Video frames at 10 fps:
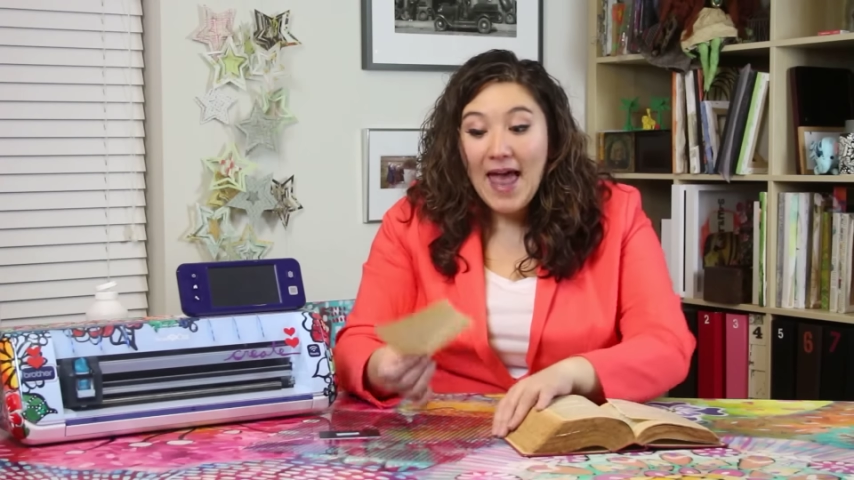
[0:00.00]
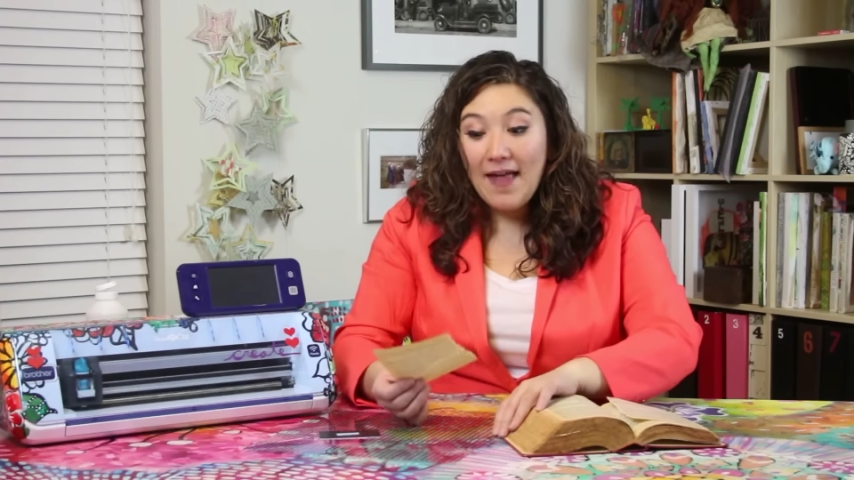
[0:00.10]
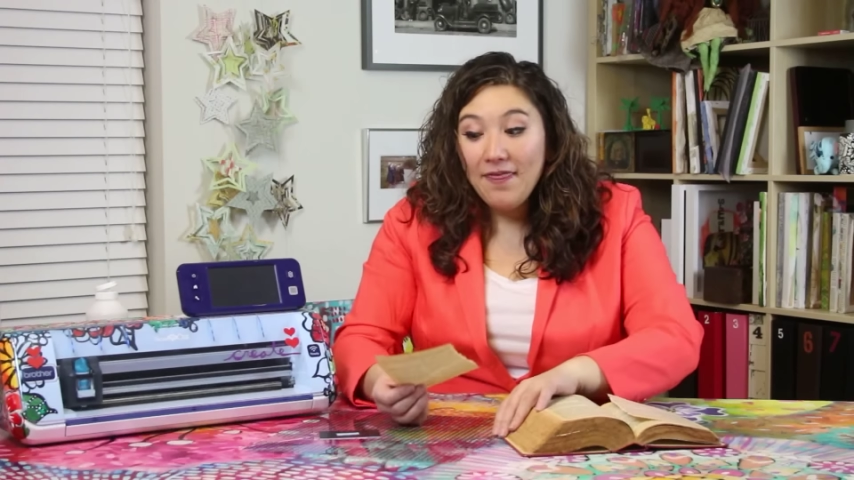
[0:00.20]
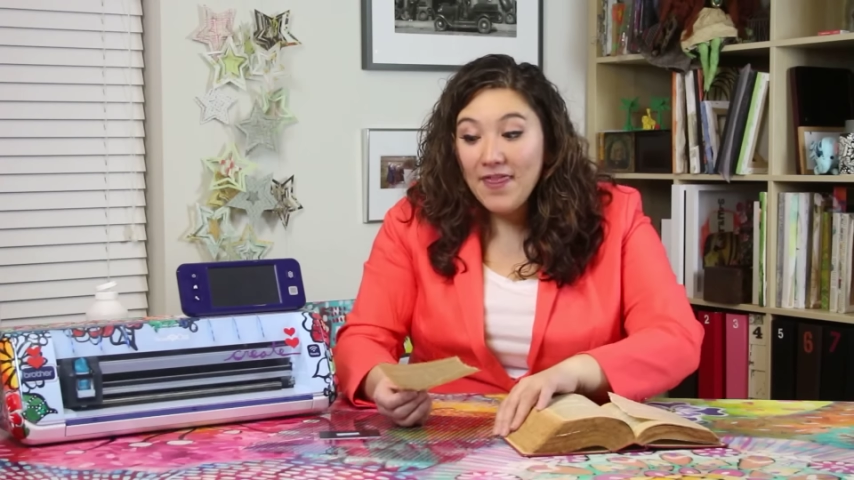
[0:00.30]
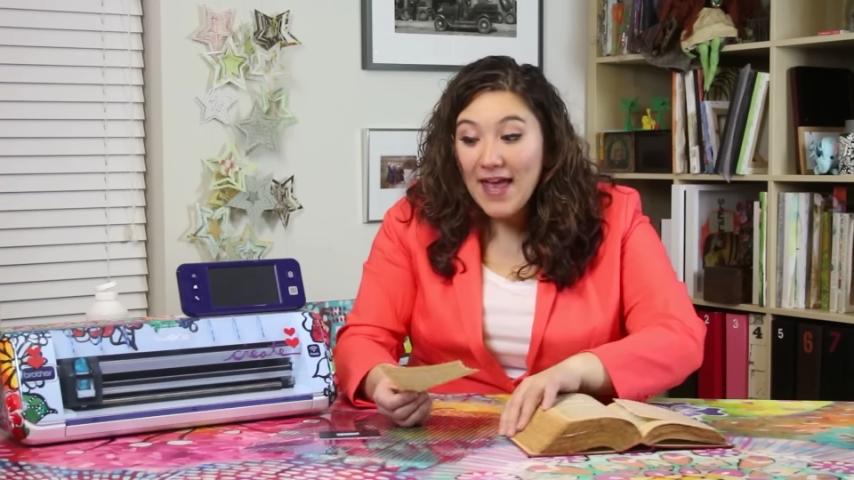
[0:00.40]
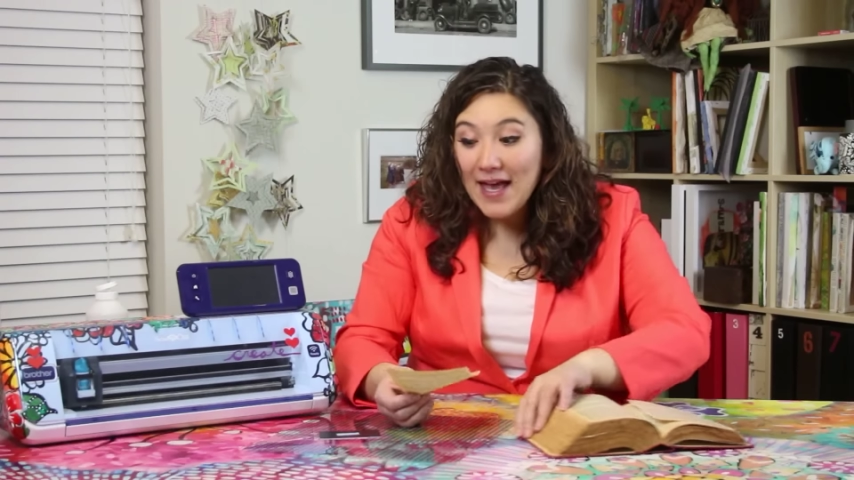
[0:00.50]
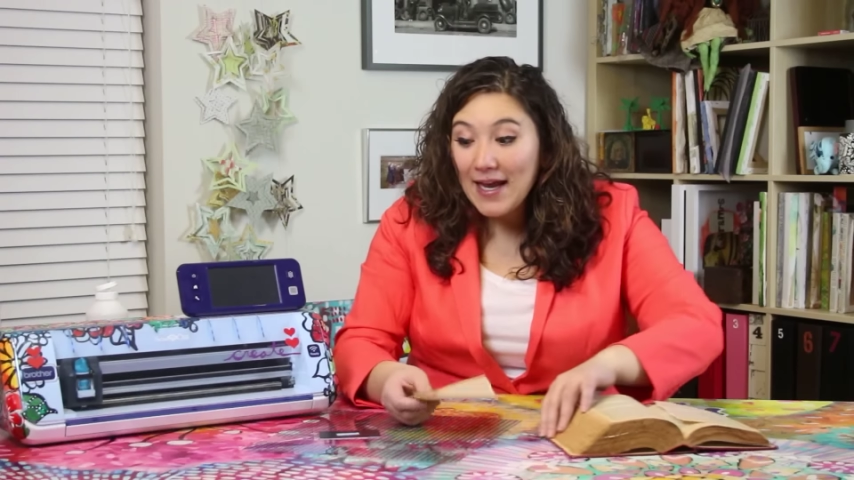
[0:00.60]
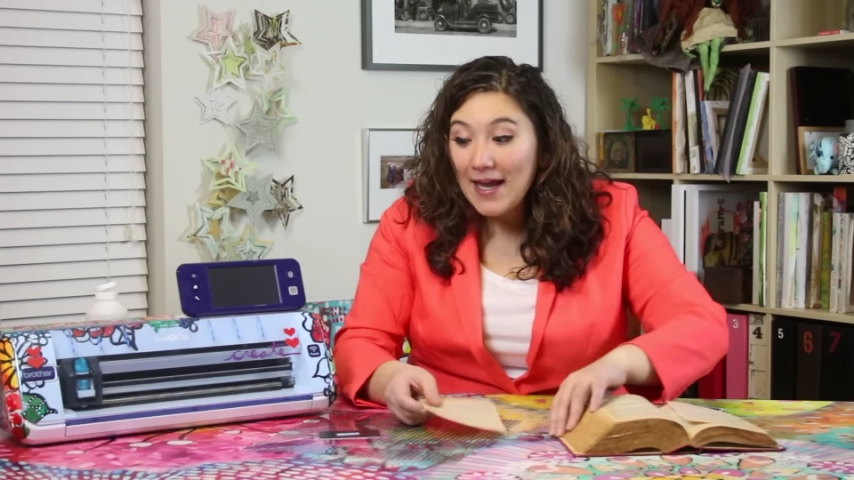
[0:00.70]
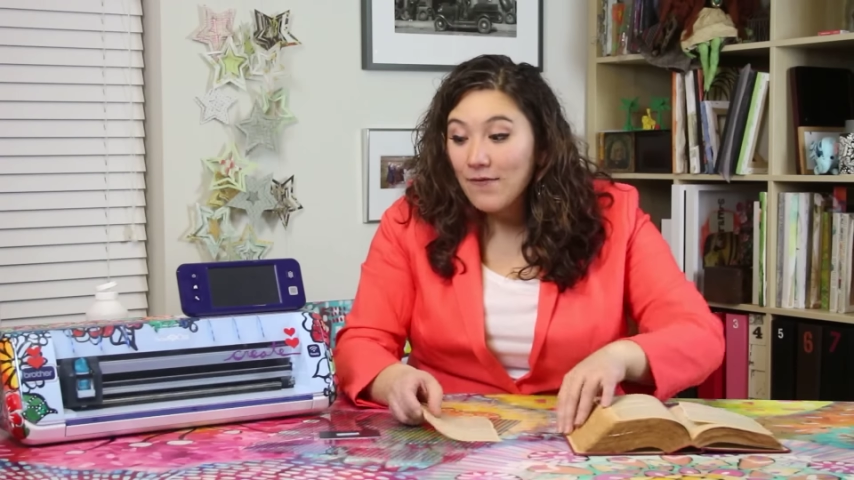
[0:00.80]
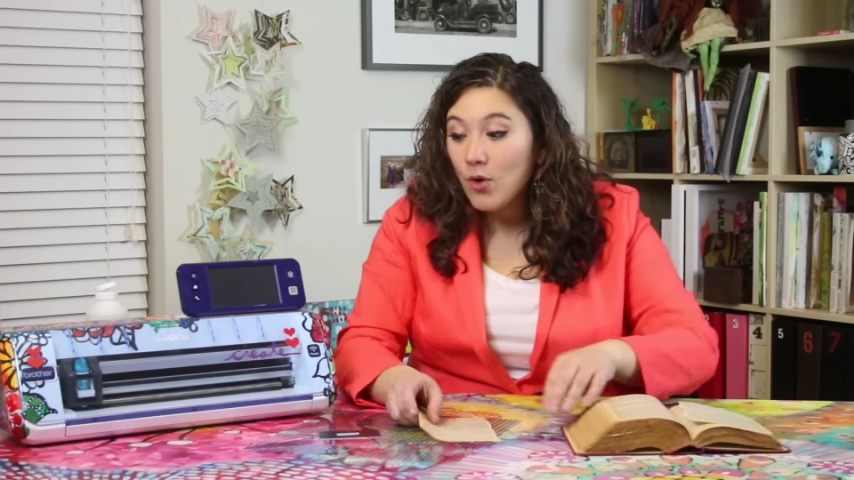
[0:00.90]
And
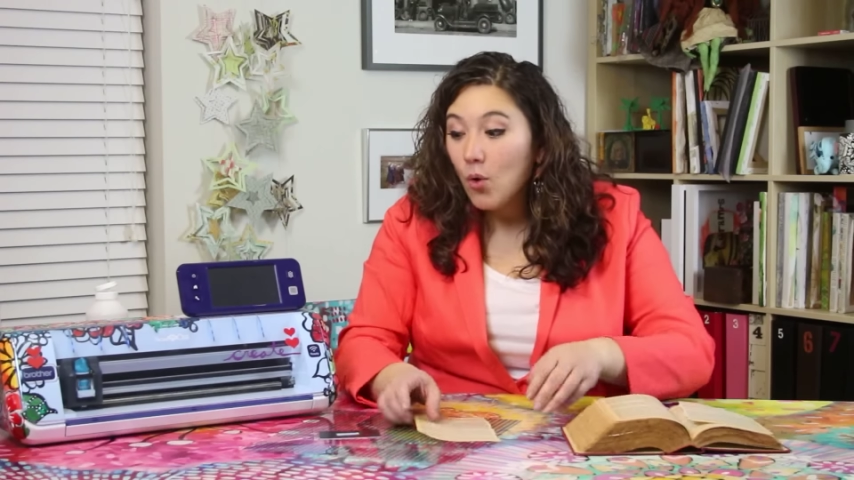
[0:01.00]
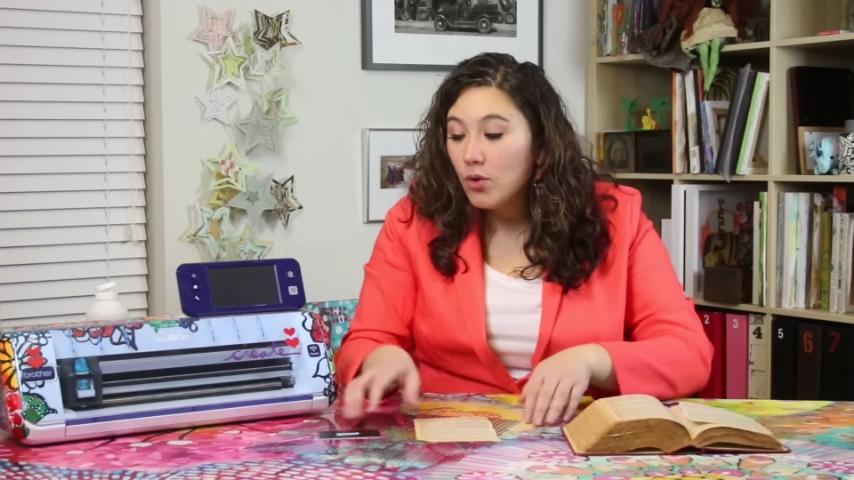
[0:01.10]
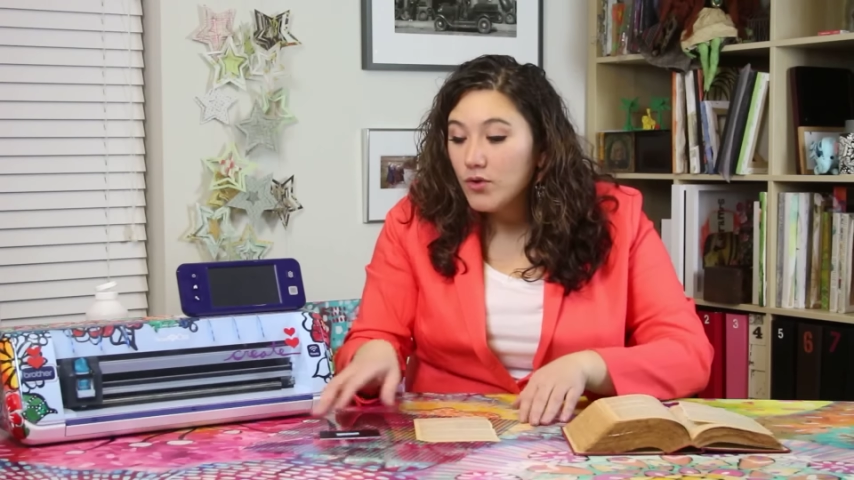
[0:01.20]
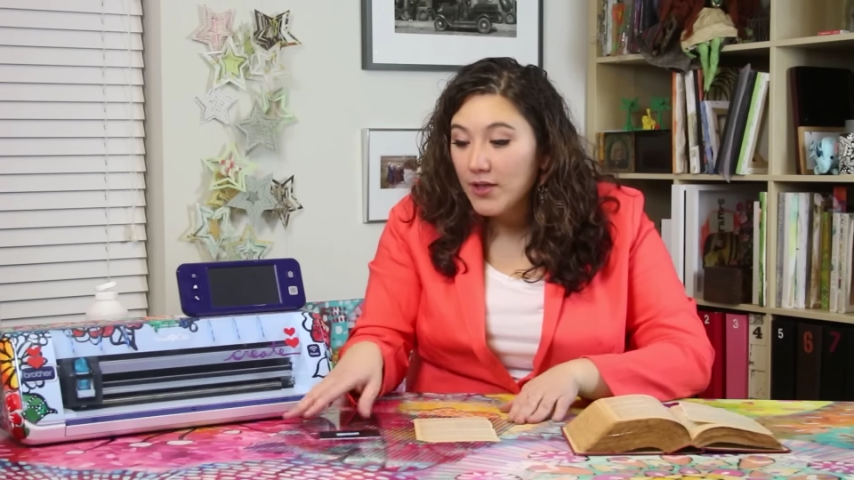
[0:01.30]
then I have an old